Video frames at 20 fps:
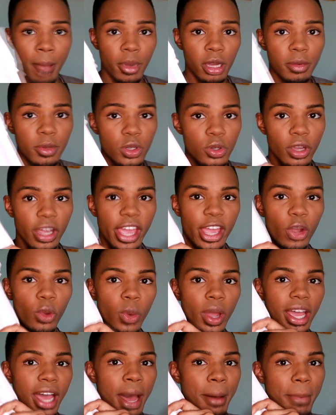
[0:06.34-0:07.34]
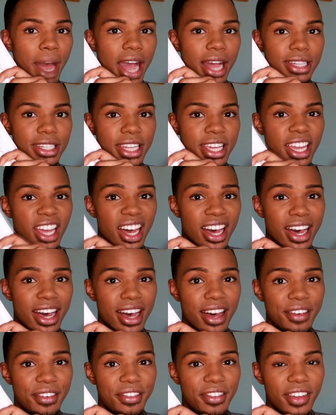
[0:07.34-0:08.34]
I'm gonna be doing a quick unboxing
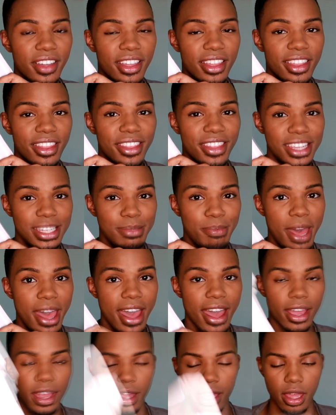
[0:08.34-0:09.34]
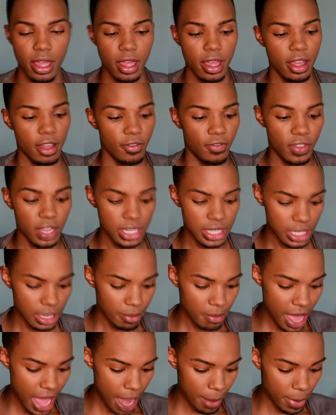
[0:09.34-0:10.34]
of this bag. This is
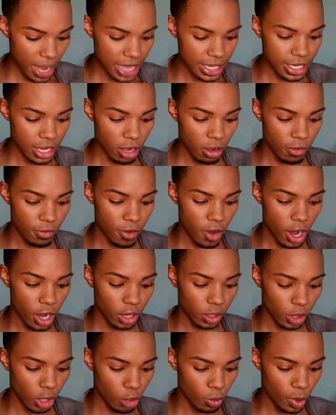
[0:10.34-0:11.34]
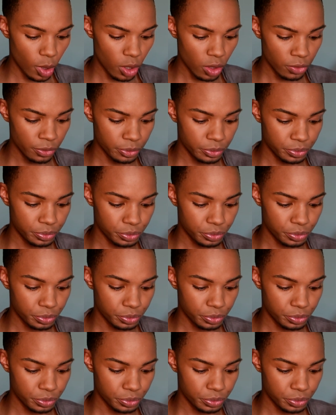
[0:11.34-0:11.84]
a bag by Telfar Global.